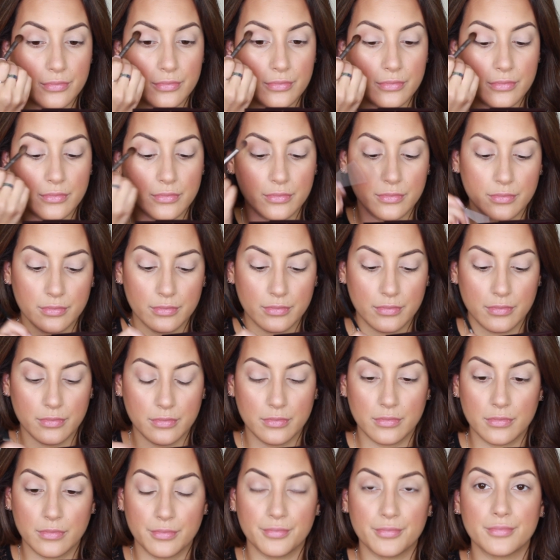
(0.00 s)
mix and
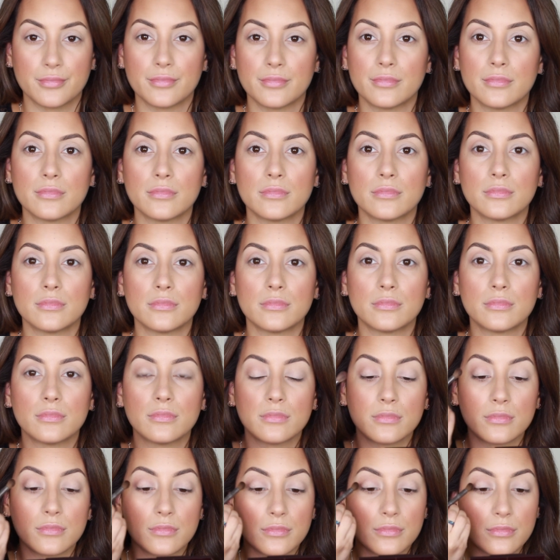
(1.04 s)
match all of the
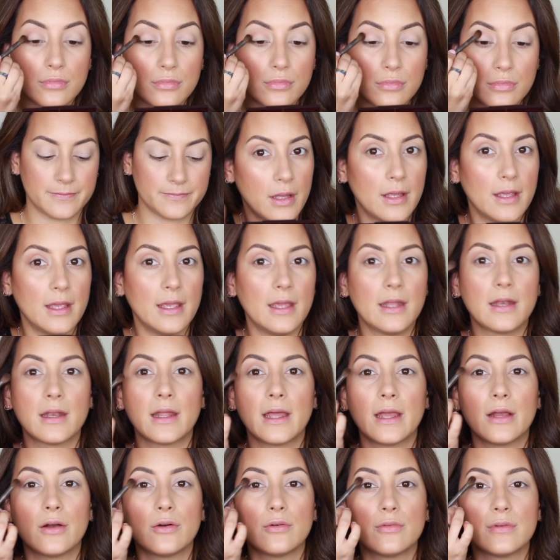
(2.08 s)
shades. And
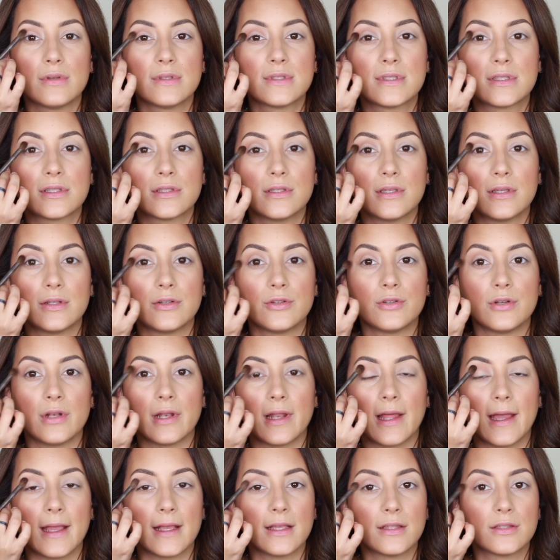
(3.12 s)
I always
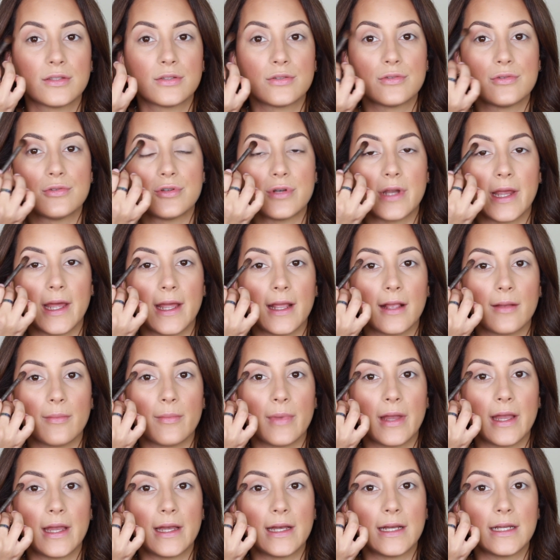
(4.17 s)
like to drag
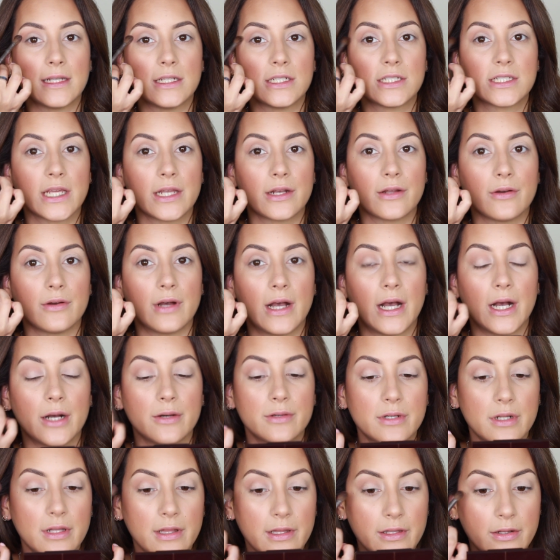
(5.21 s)
my eyeshadow
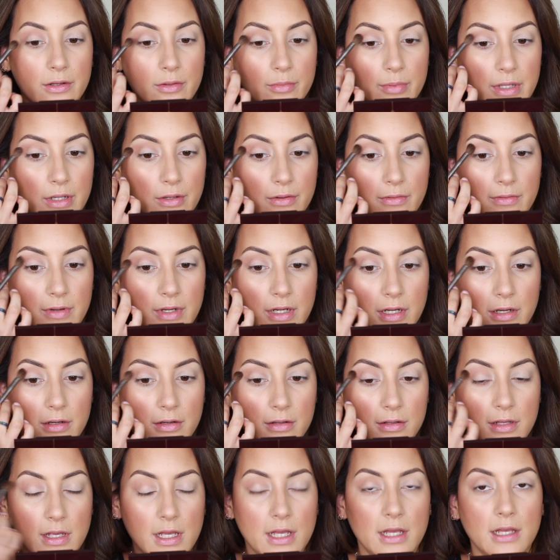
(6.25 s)
out a little bit over
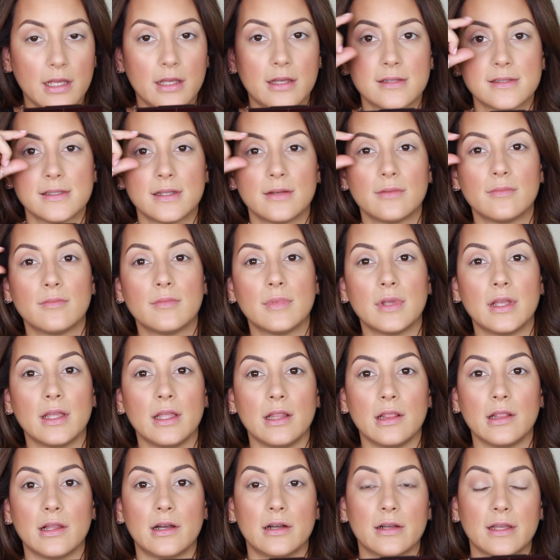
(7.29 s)
here because it
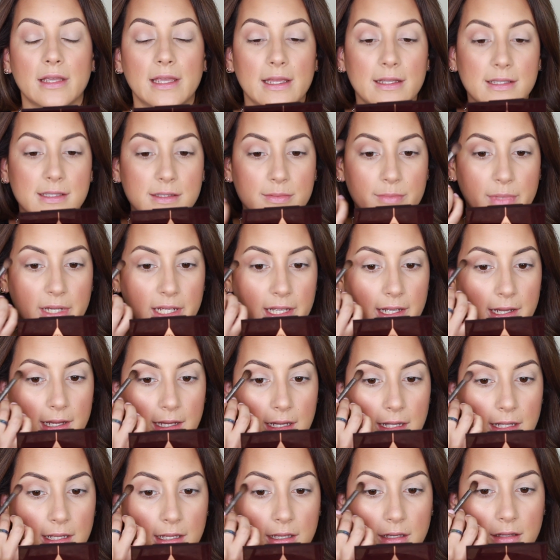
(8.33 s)
elongates my
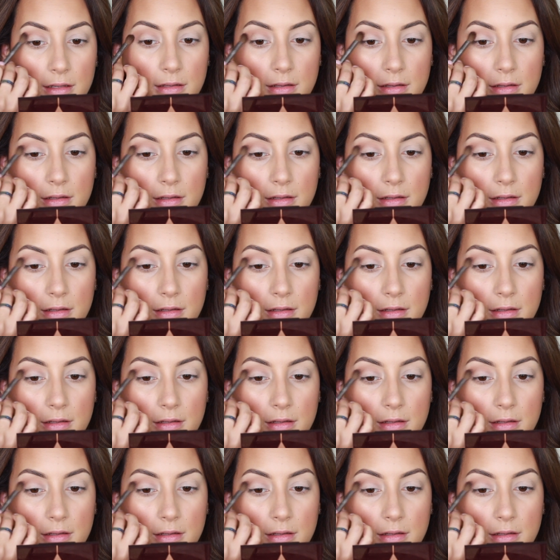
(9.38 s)
eye.